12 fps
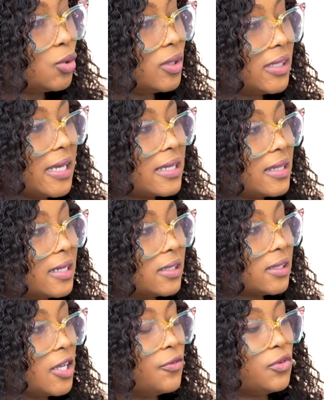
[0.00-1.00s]
to take
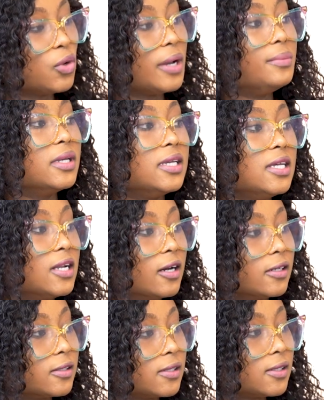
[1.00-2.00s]
this if you're a
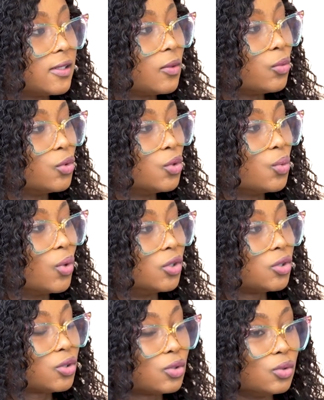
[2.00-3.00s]
beginner who
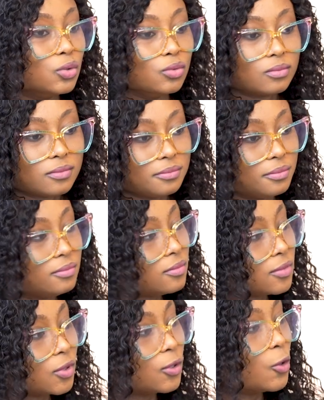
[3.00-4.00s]
wants to
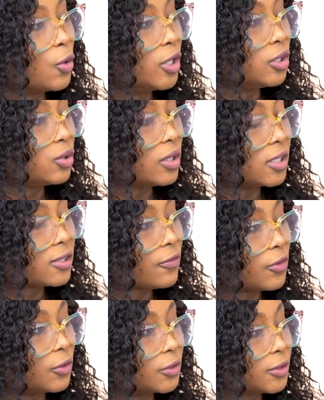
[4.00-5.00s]
go into this
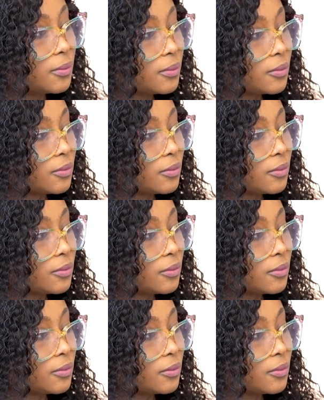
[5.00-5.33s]
field?